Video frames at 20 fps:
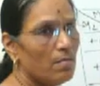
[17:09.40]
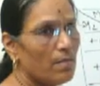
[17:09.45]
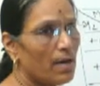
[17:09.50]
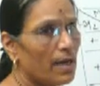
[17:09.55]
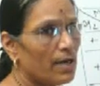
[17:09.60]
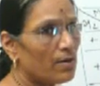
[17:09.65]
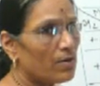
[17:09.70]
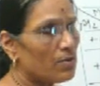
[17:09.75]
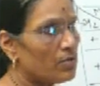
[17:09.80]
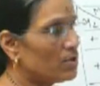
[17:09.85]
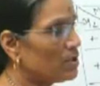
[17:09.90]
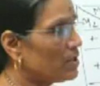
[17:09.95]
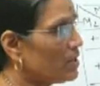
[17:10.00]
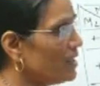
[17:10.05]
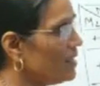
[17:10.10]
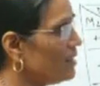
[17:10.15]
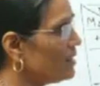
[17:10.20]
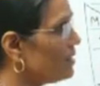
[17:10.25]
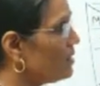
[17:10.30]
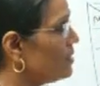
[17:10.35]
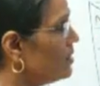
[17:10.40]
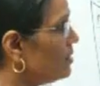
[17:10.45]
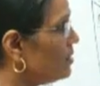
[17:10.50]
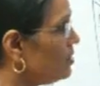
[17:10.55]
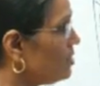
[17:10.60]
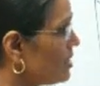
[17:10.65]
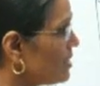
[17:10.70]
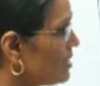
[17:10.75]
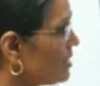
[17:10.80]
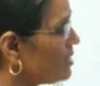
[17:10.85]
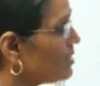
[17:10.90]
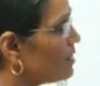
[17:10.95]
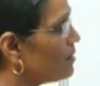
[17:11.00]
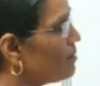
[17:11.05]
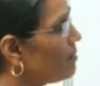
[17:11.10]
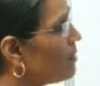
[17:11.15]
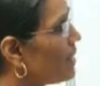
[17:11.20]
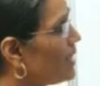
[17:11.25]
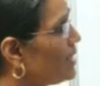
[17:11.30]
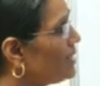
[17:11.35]
microstates
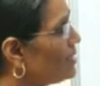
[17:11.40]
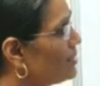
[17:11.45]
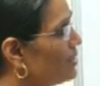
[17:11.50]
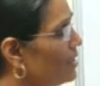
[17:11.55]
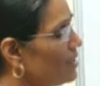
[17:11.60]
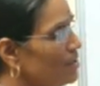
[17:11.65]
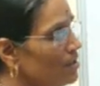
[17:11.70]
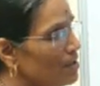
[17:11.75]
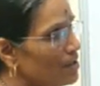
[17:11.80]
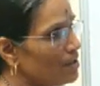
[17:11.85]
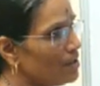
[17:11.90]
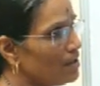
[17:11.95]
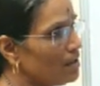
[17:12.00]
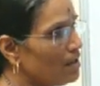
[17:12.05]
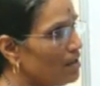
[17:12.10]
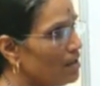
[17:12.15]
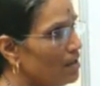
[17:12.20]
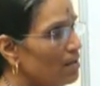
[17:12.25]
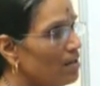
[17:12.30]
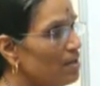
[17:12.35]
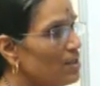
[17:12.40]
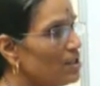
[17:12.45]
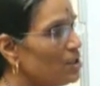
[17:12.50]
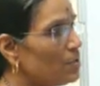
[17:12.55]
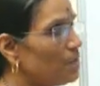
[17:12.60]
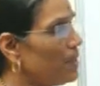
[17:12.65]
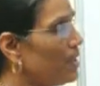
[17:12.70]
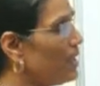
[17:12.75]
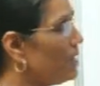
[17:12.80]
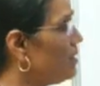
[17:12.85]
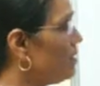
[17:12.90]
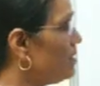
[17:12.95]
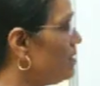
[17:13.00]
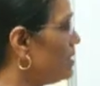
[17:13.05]
just by changing the spin